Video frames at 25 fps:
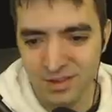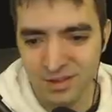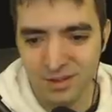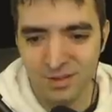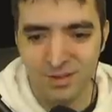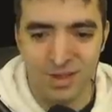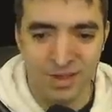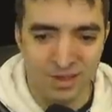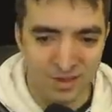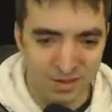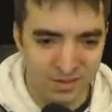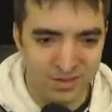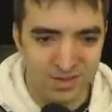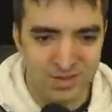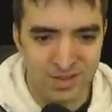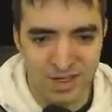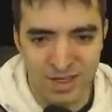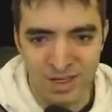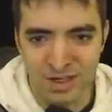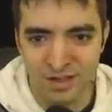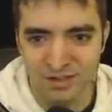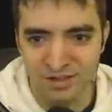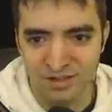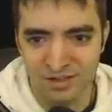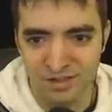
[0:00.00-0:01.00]
okay, then
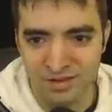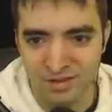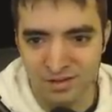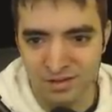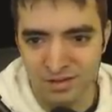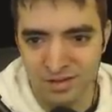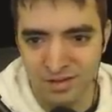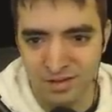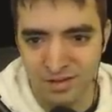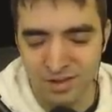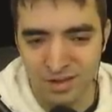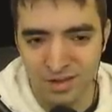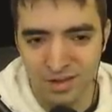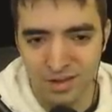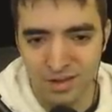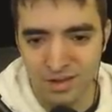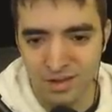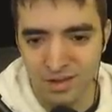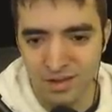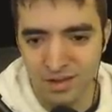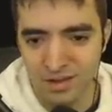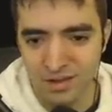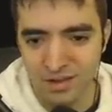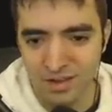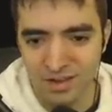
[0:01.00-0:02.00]
takes and
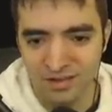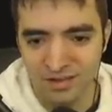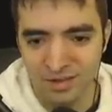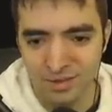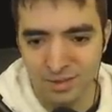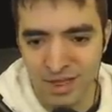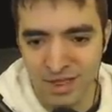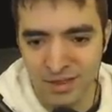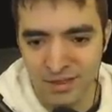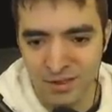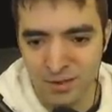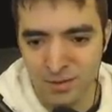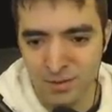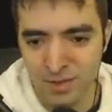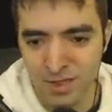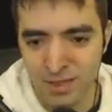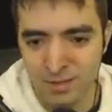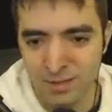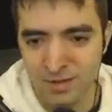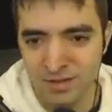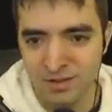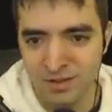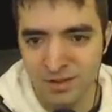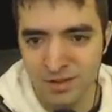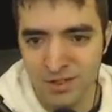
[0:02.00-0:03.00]
gets some IQP
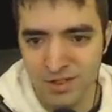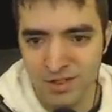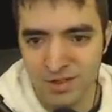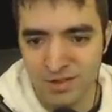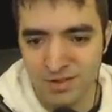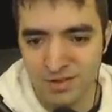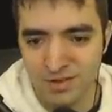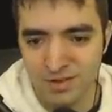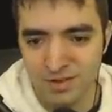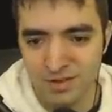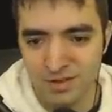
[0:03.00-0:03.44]
position.